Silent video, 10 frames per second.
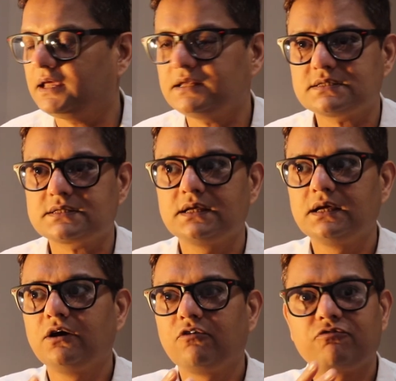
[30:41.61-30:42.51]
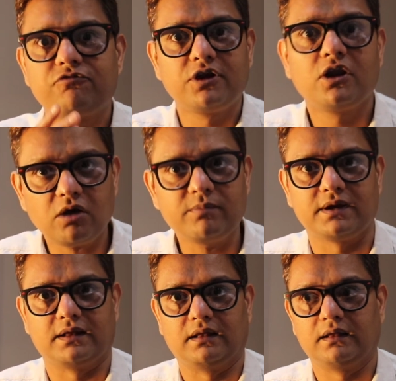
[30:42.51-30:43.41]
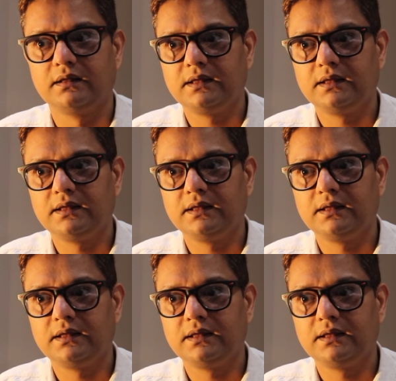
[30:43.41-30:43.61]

It's phenomenal.